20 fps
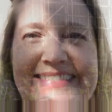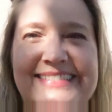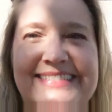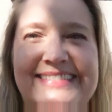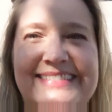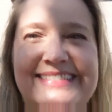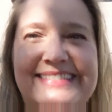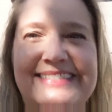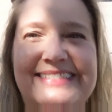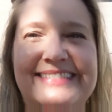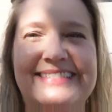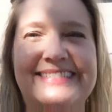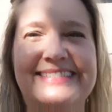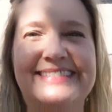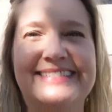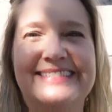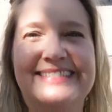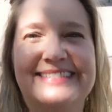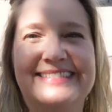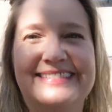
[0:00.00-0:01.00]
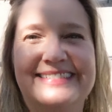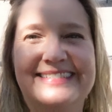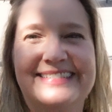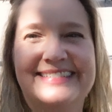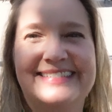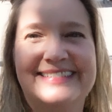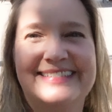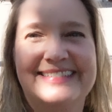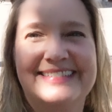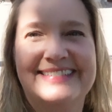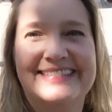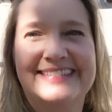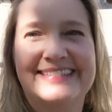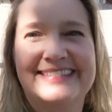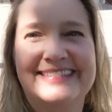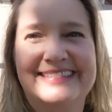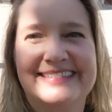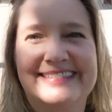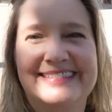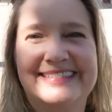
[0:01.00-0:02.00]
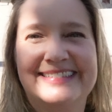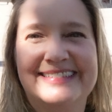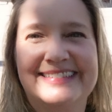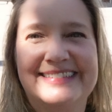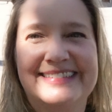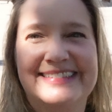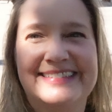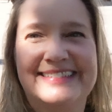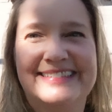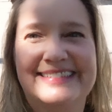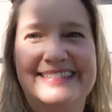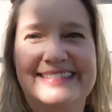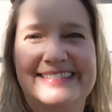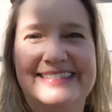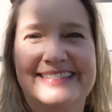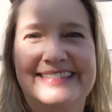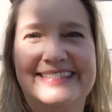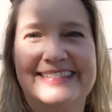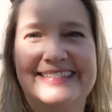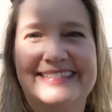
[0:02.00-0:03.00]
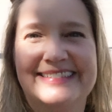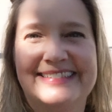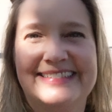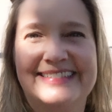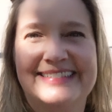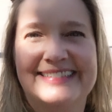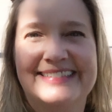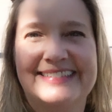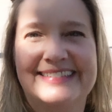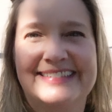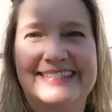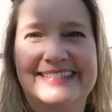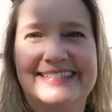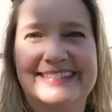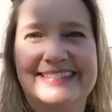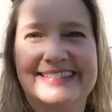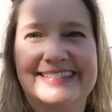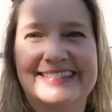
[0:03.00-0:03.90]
No words are spoken by the person on screen.